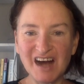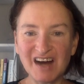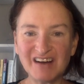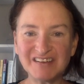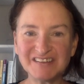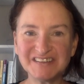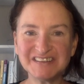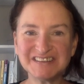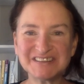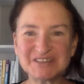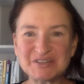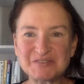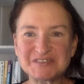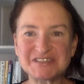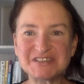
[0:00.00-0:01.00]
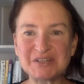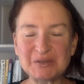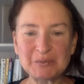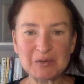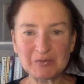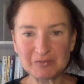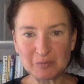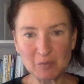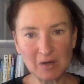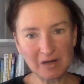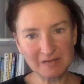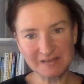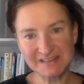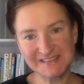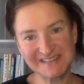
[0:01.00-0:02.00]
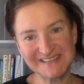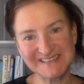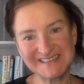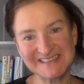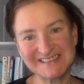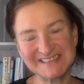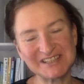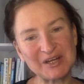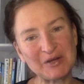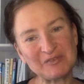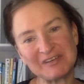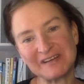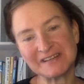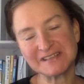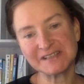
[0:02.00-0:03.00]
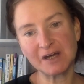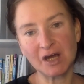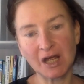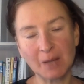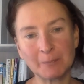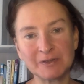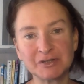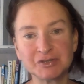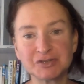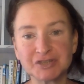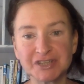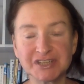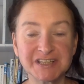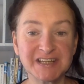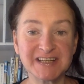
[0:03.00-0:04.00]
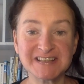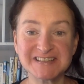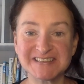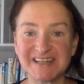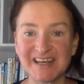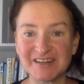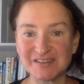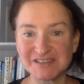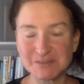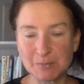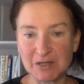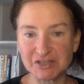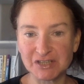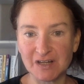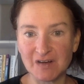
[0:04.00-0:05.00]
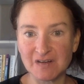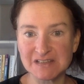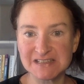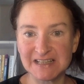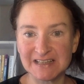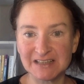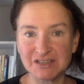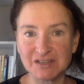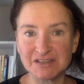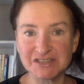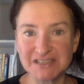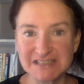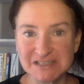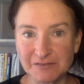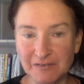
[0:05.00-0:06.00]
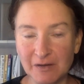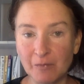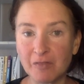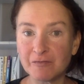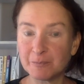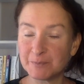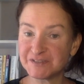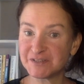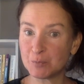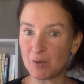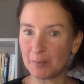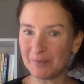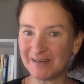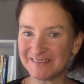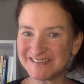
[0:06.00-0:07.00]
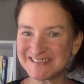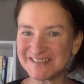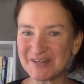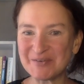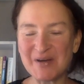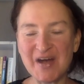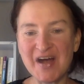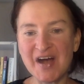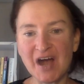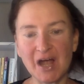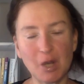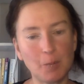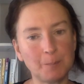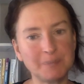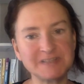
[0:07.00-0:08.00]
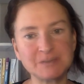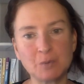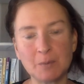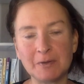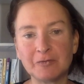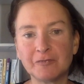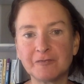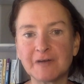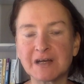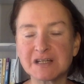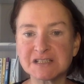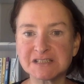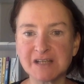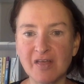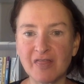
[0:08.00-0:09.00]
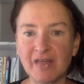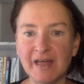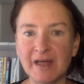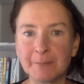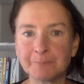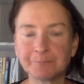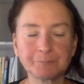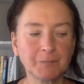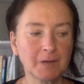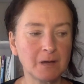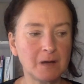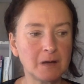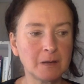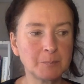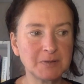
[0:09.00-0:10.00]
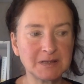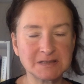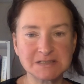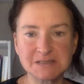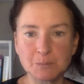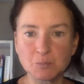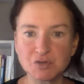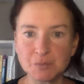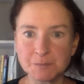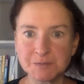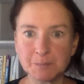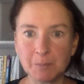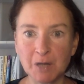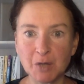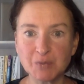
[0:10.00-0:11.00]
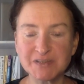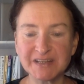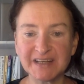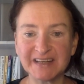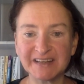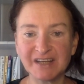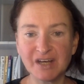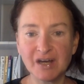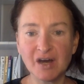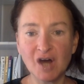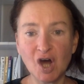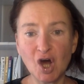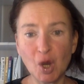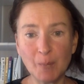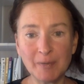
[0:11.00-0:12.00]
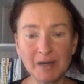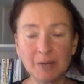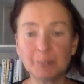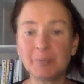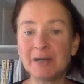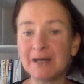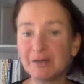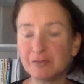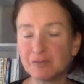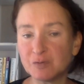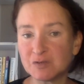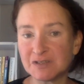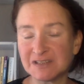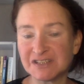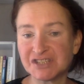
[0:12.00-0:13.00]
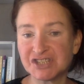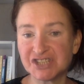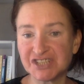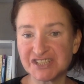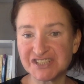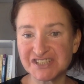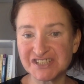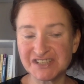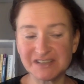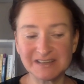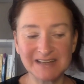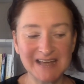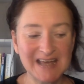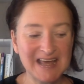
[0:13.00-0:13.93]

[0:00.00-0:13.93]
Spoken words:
Hi, good afternoon, everyone. This is Liz Davis. I am a nutritionist and I specialise in digestive health for busy women. So I help busy women fix their IBS symptoms, bloating, heartburn, painful digestion,